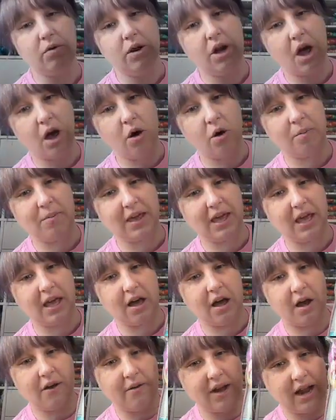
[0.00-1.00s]
know me
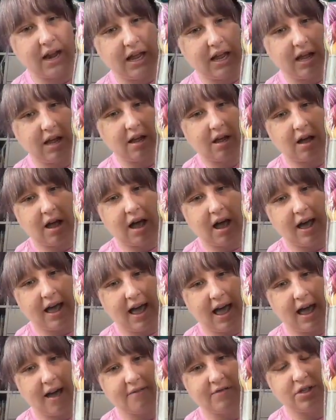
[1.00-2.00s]
already, I
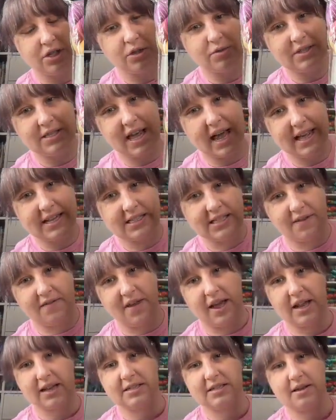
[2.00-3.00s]
have 2 skeins of
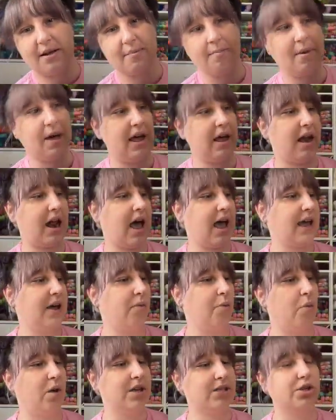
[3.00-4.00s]
it, but I
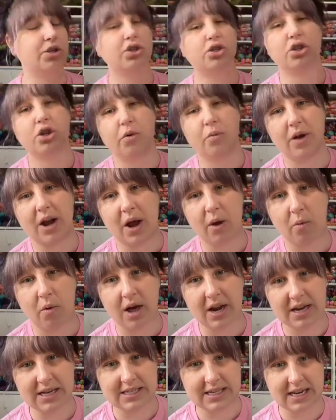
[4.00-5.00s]
wasn't sure what I
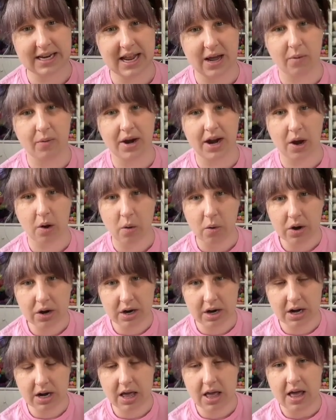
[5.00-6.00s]
wanted to knit when I
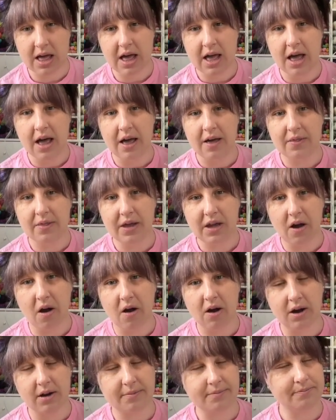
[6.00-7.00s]
ordered the
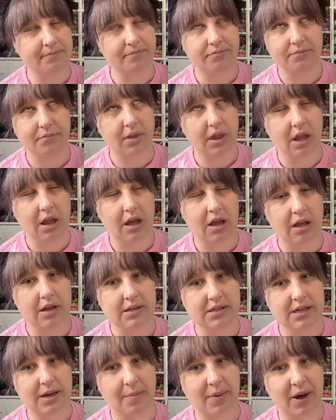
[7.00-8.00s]
yarn.
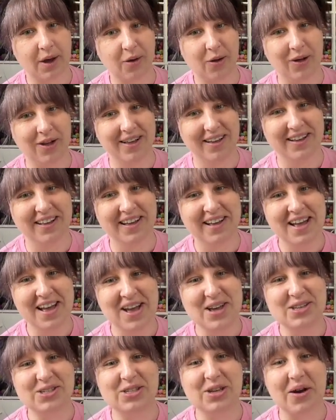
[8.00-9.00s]
Typical.
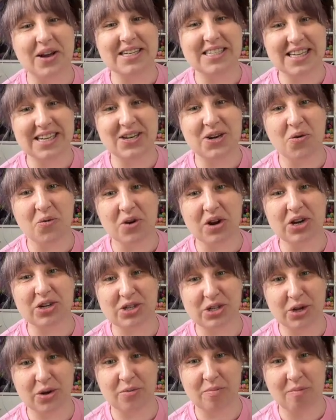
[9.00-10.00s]
So I didn't order
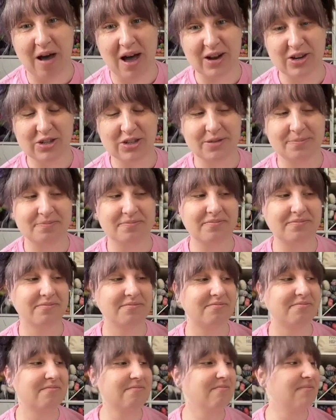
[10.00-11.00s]
too much.
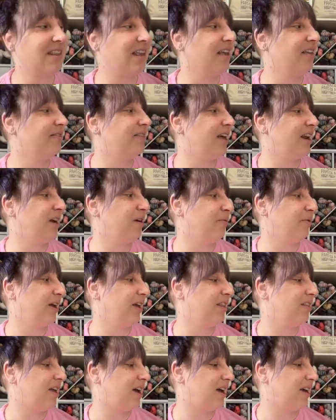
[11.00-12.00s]
Then I
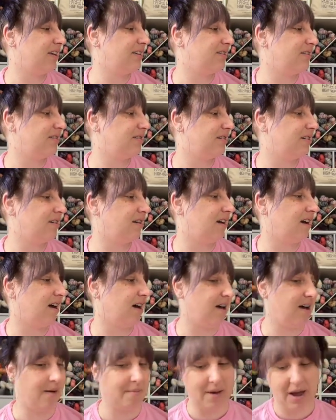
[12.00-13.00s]
realized
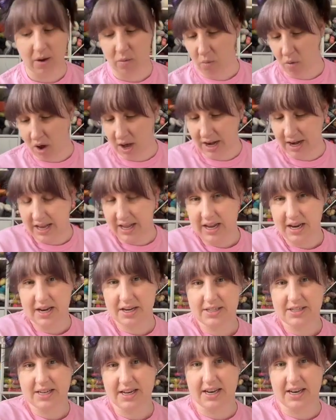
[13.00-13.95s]
I wanted to